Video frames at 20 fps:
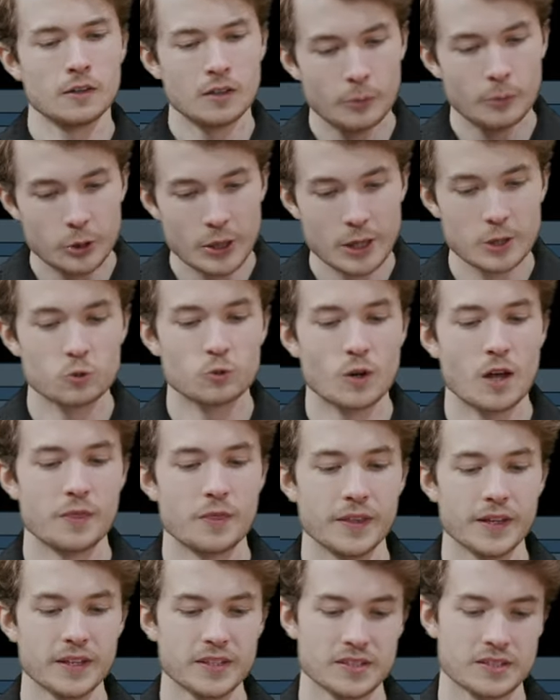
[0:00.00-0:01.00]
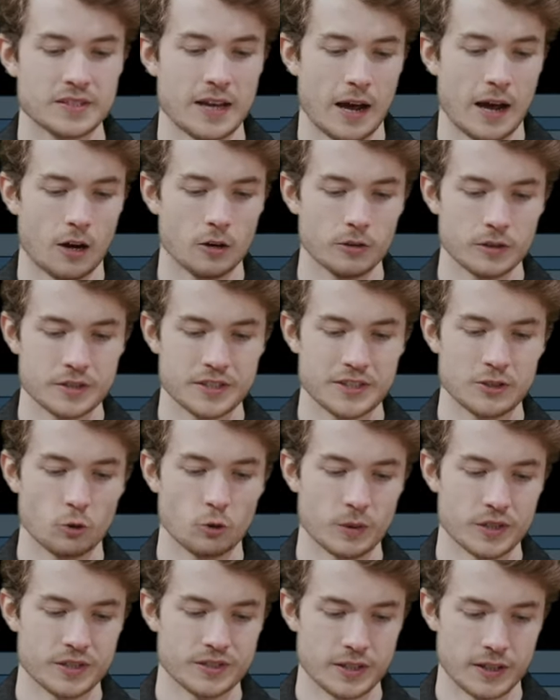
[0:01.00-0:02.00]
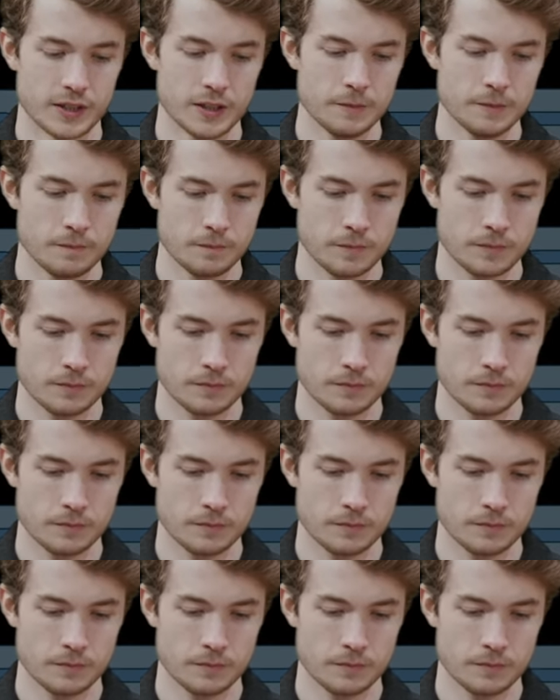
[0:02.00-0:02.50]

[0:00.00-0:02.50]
Let me go ahead and run this now and see what we see.